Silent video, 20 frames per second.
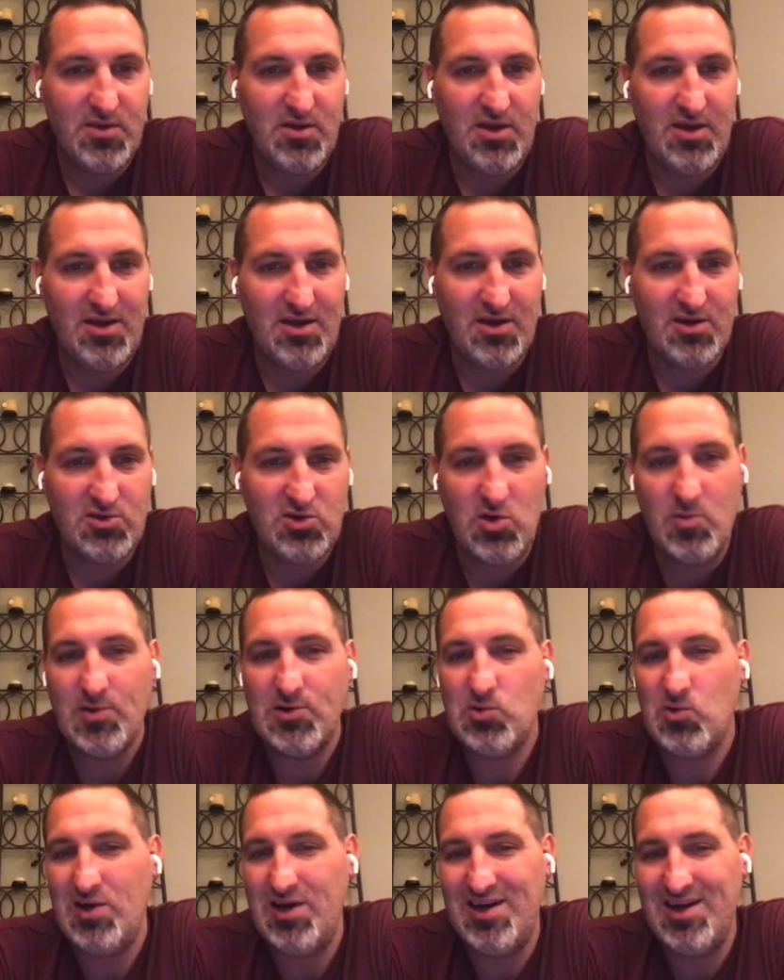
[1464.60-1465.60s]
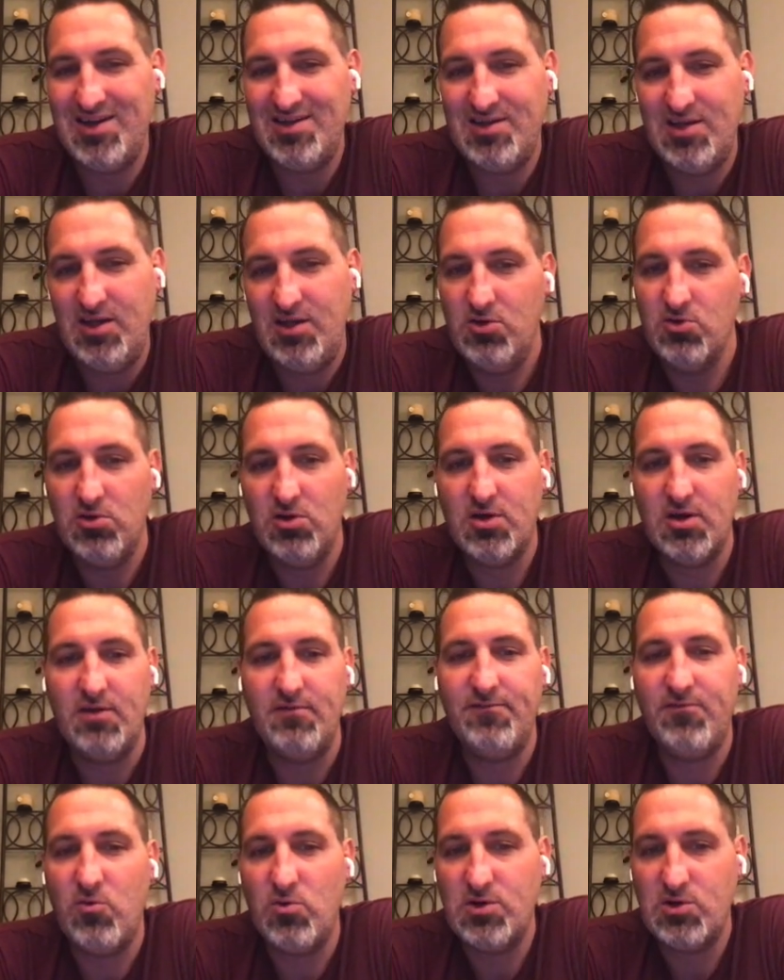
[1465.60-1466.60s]
In October 2019, you were looking
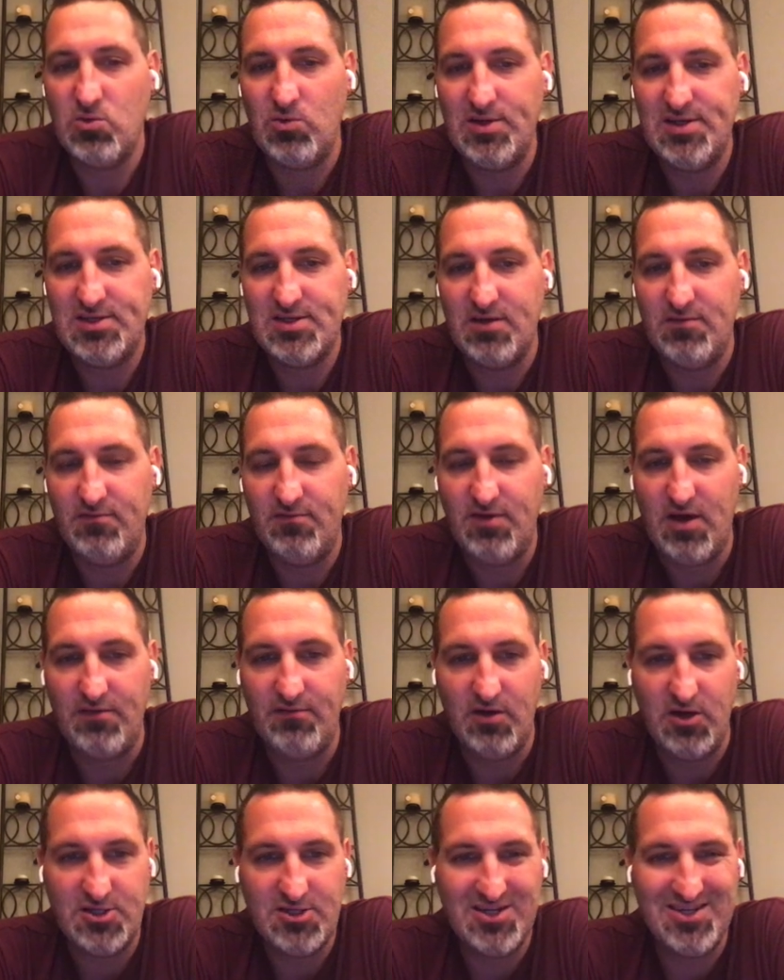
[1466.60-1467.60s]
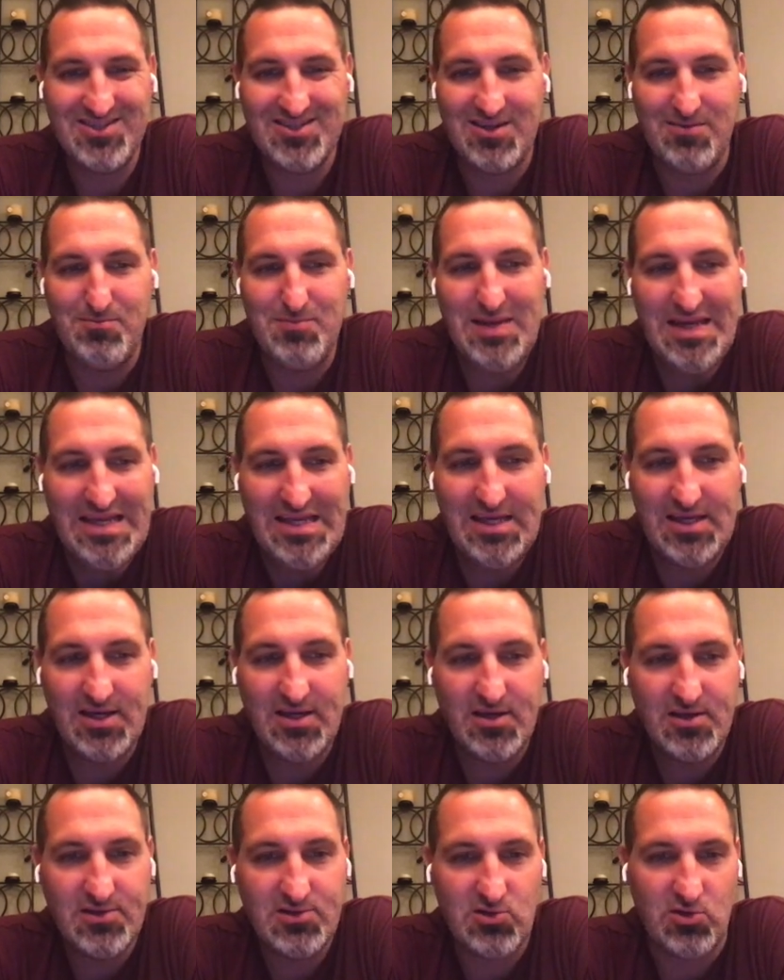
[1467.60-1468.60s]
at 427,500 as the
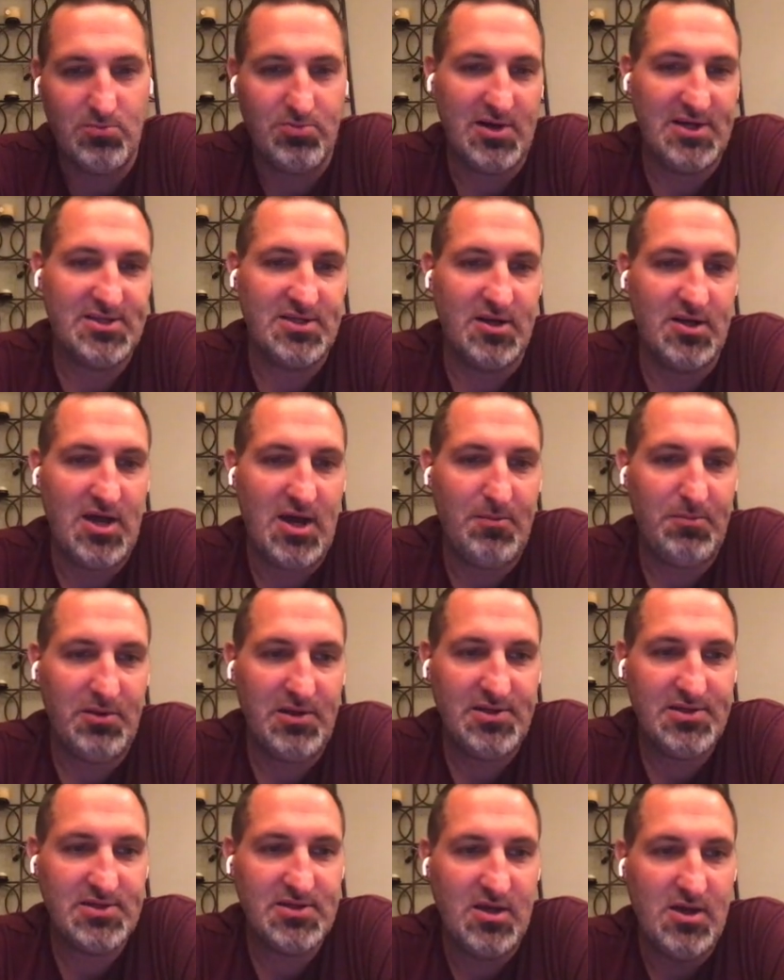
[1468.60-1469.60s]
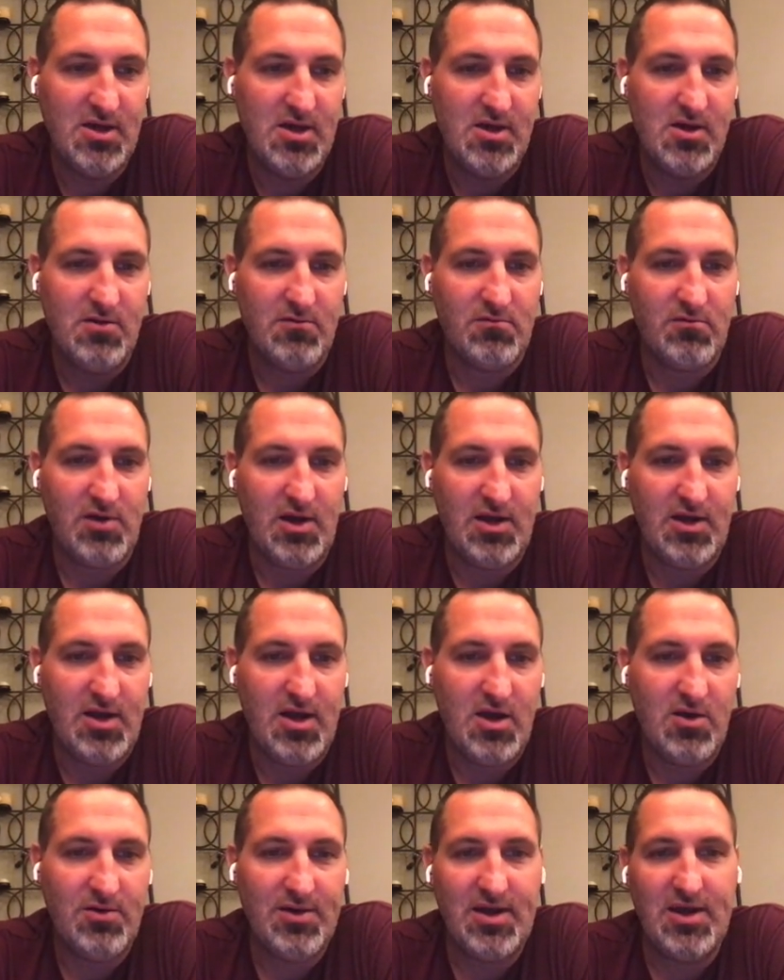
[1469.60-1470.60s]
median sold price in Annapolis. Right
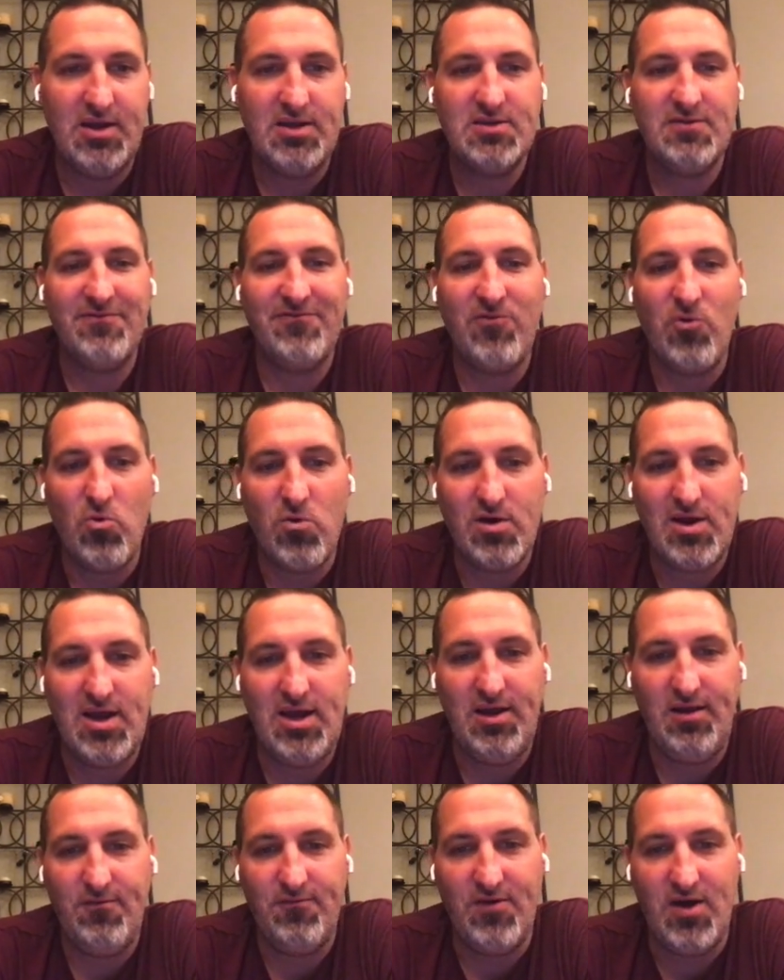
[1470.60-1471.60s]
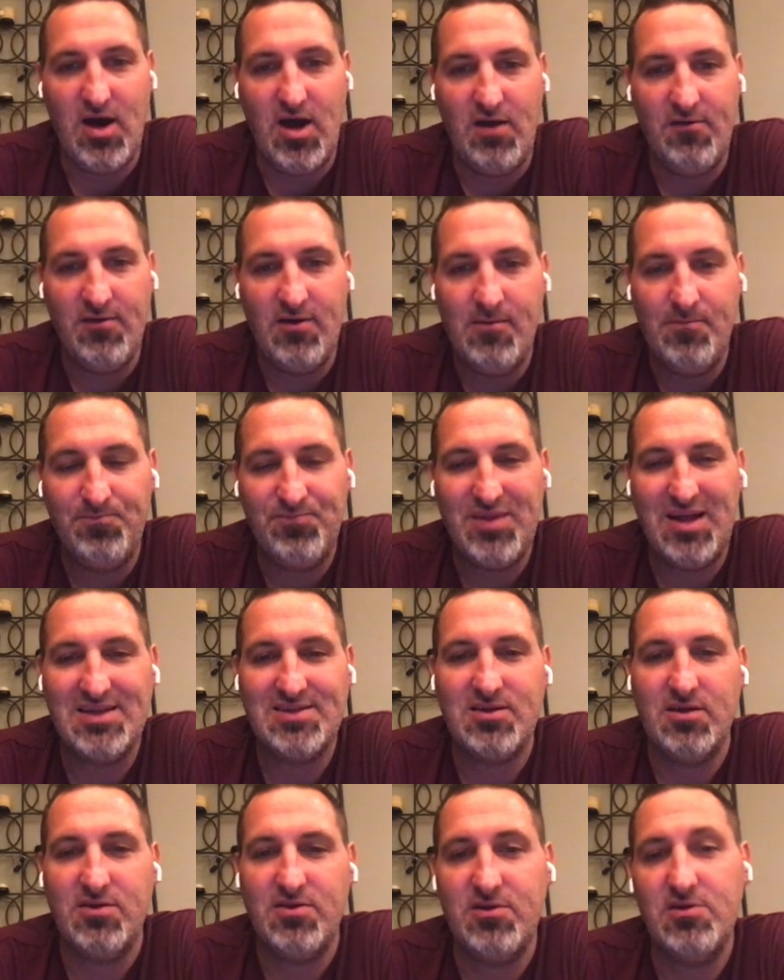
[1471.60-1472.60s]
now, it is 485.
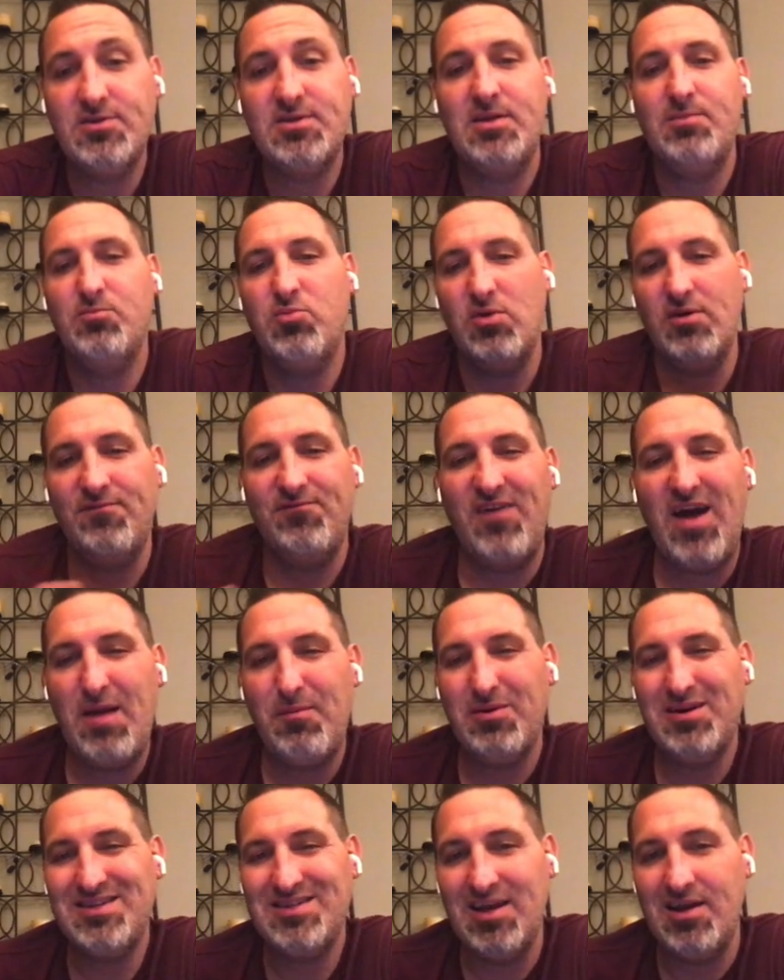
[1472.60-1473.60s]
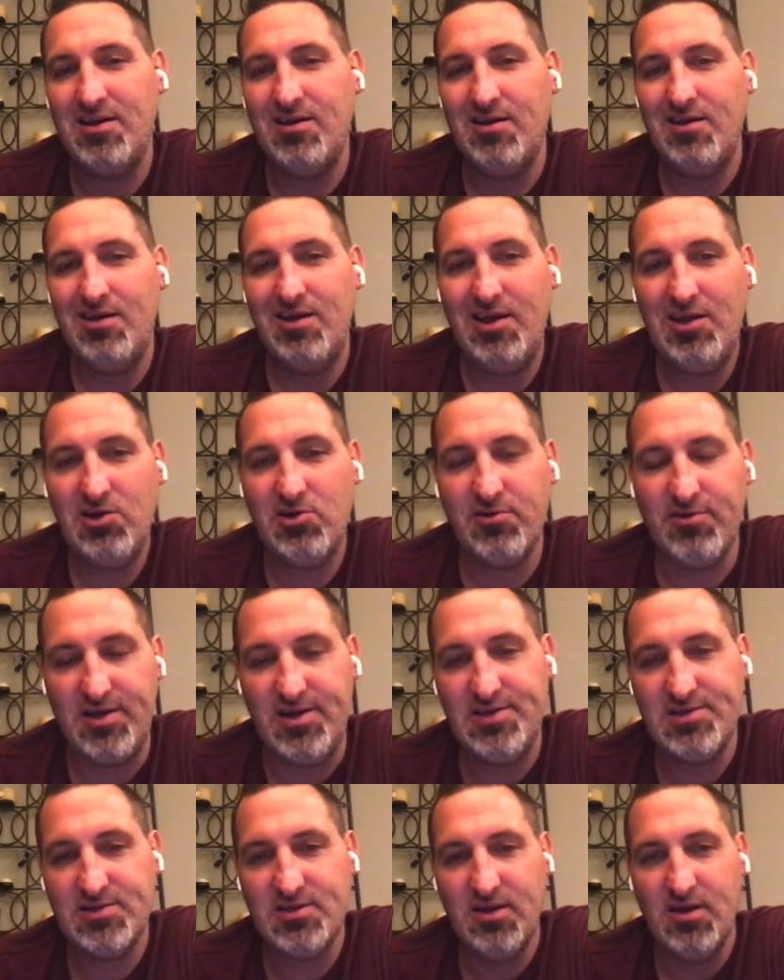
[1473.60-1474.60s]
That's a 13.5%
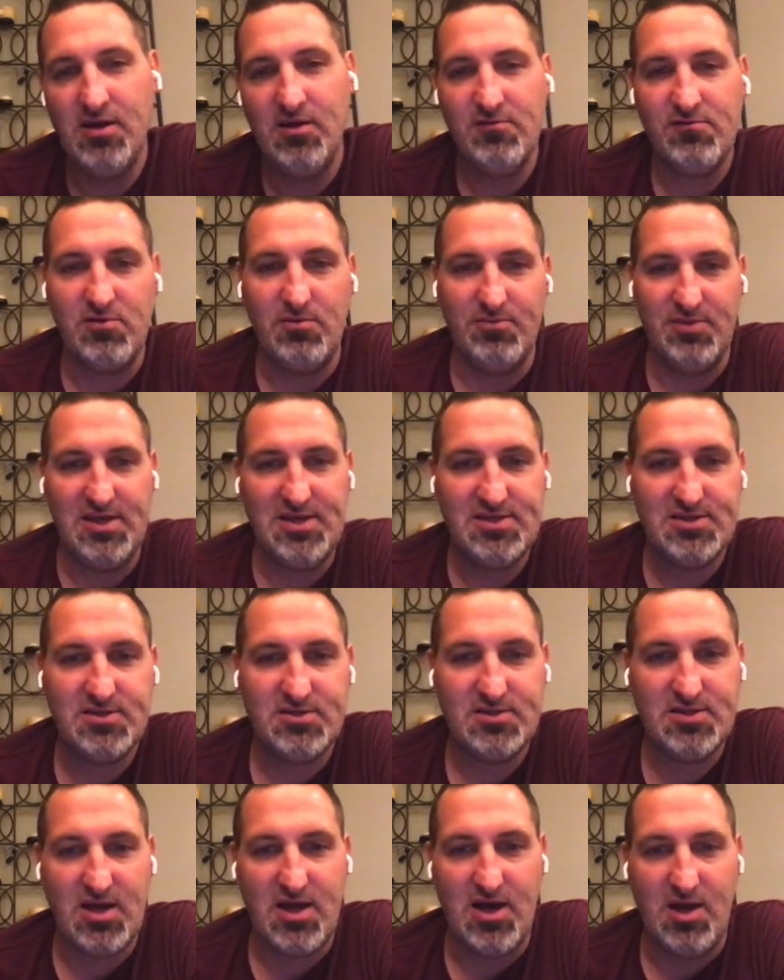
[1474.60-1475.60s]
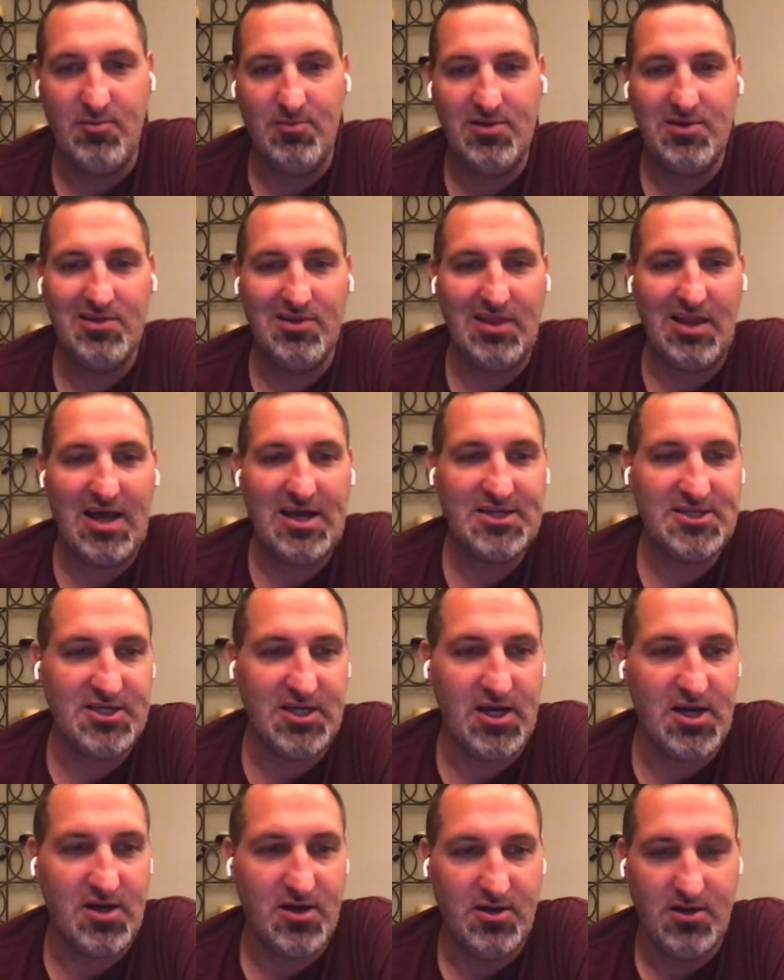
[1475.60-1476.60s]
increase from this time last
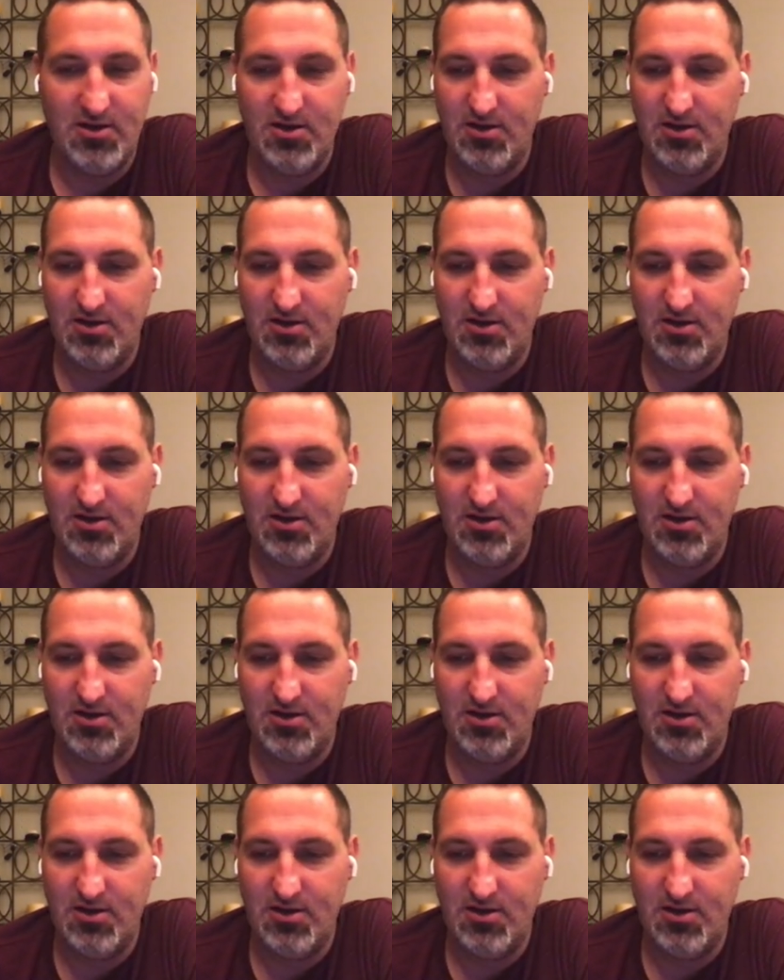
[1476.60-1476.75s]
year.